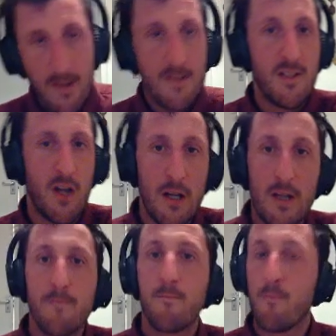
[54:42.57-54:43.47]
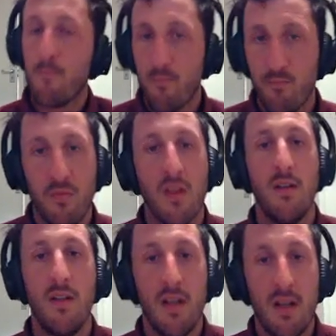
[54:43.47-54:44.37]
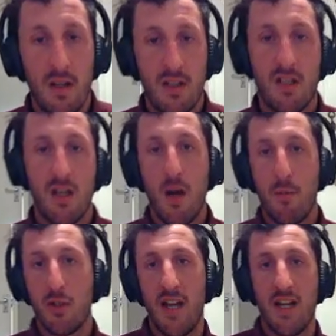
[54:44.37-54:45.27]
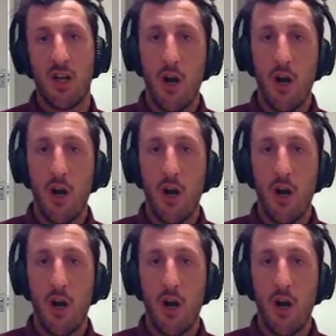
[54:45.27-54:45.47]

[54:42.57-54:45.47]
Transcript: So, it's a couple seconds on